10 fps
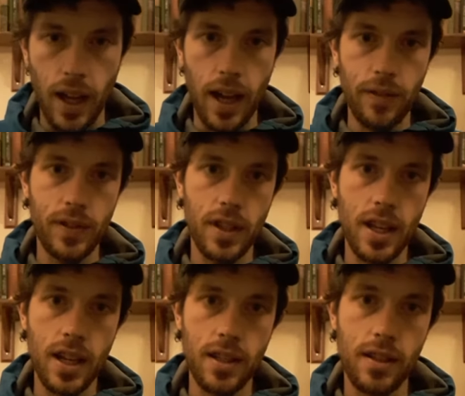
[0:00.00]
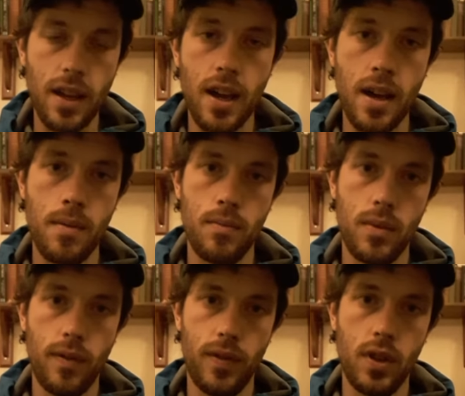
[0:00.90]
after this,
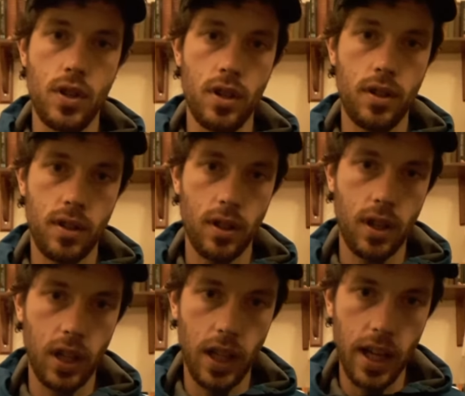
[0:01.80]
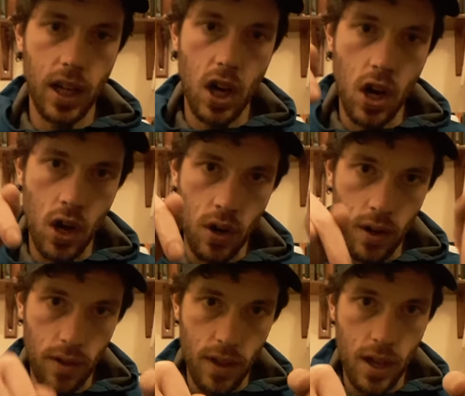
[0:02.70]
if you just click
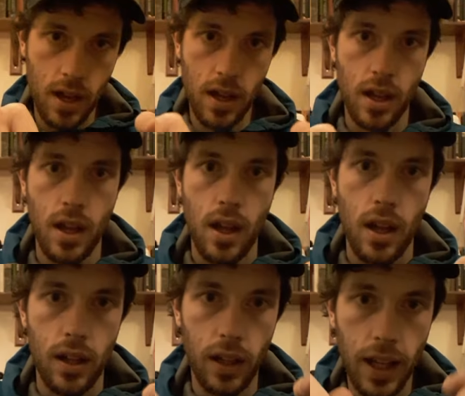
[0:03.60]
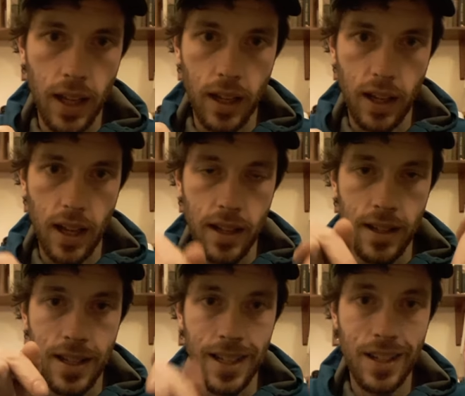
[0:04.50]
on the link in
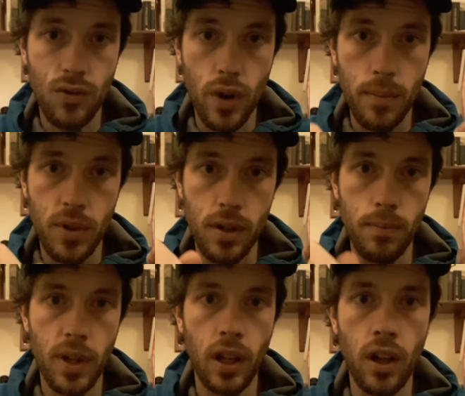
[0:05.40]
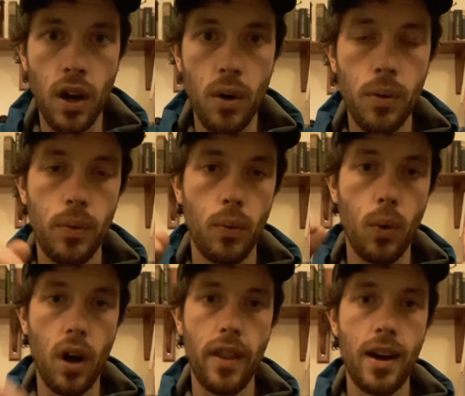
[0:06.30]
the description below,
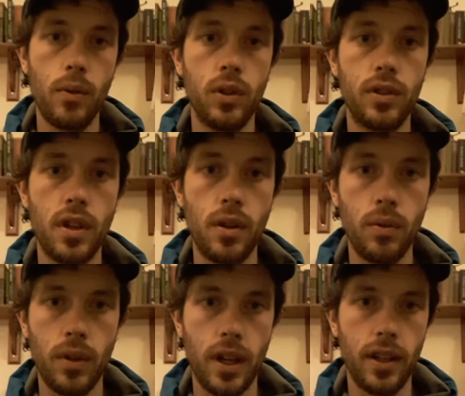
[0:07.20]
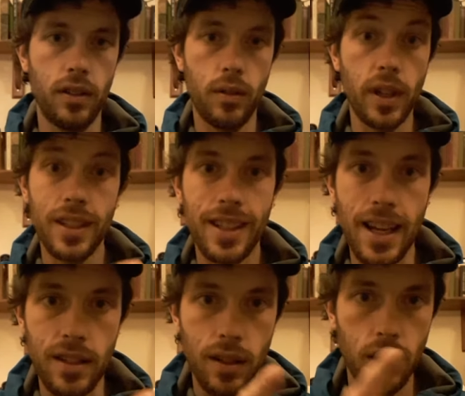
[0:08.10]
what that will do, it
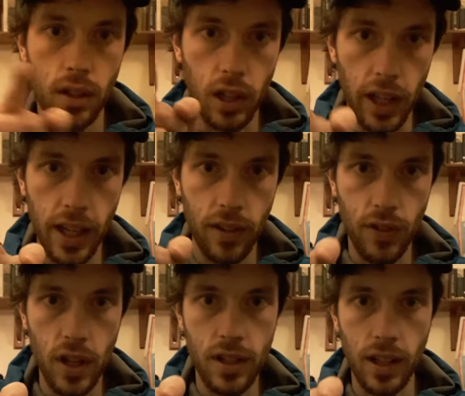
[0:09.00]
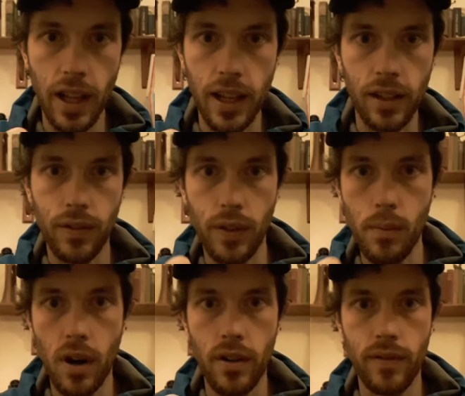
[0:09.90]
says click this link for
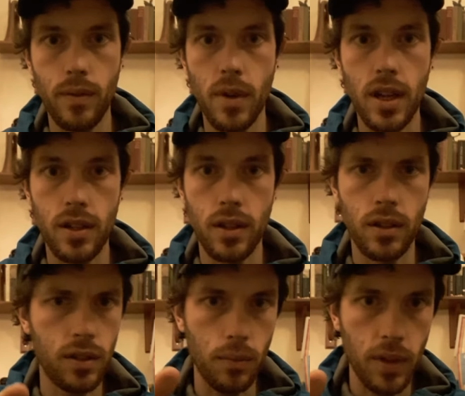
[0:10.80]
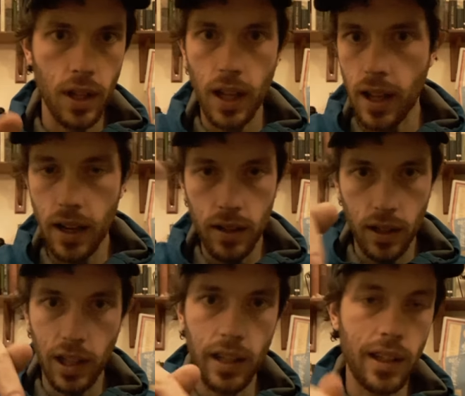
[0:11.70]
more information or something like that.
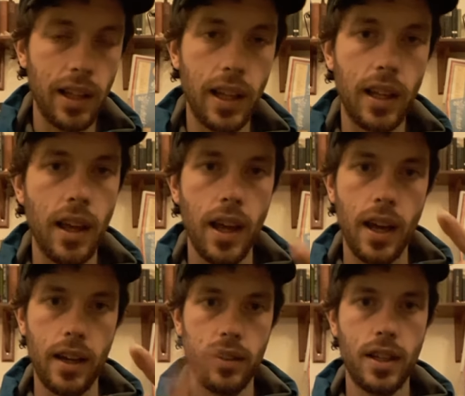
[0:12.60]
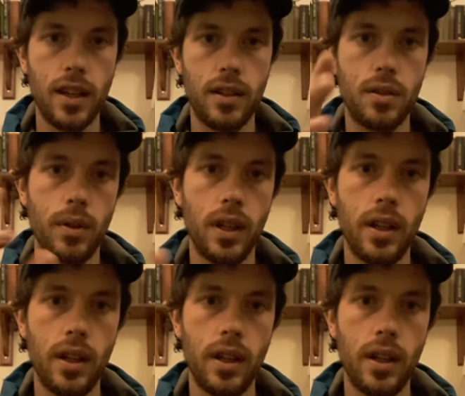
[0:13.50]
Click the link, it'll take you to a